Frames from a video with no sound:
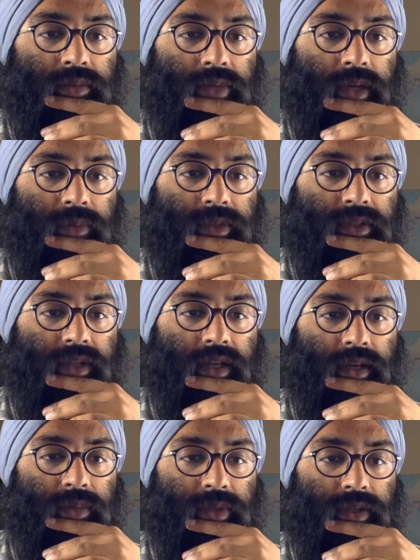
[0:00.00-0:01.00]
pop this guy
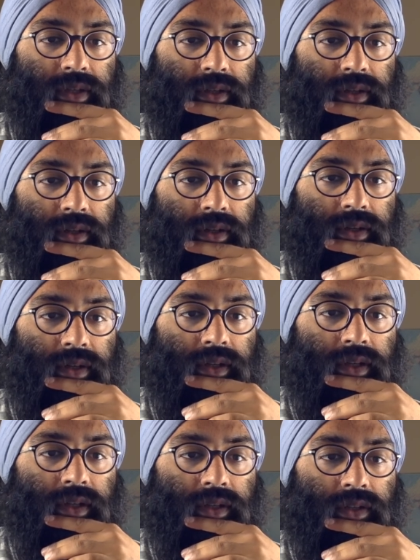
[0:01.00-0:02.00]
up here,
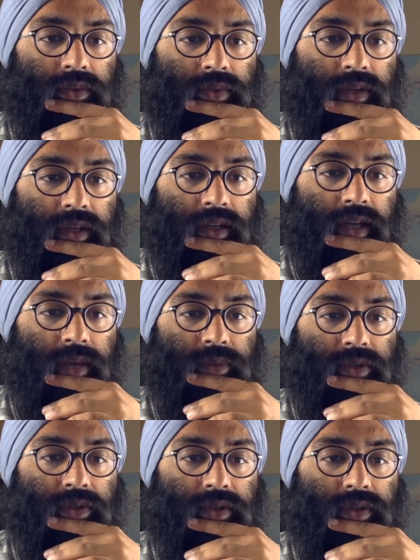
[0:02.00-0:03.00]
you will get captured.